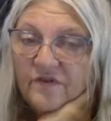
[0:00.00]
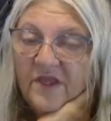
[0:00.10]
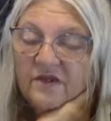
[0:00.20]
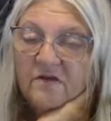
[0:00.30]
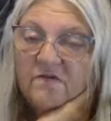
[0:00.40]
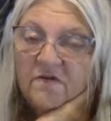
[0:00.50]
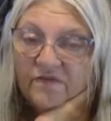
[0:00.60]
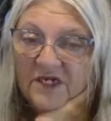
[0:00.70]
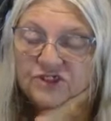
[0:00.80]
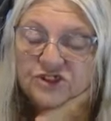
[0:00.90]
then the
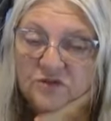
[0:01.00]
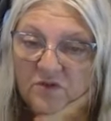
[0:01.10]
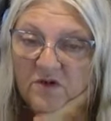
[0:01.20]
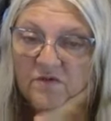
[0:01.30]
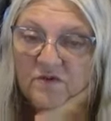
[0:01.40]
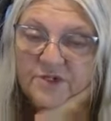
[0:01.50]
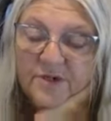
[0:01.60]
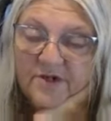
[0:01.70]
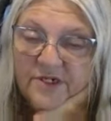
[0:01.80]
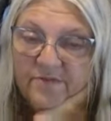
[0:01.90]
reflection will have
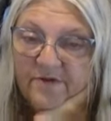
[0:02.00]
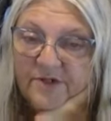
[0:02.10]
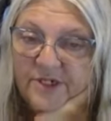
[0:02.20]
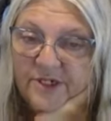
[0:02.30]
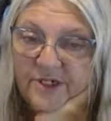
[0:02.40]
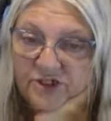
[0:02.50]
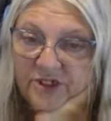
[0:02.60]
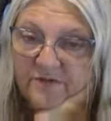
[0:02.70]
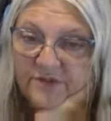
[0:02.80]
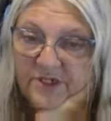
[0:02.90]
also experienced a
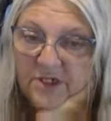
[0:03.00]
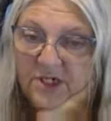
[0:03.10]
shift.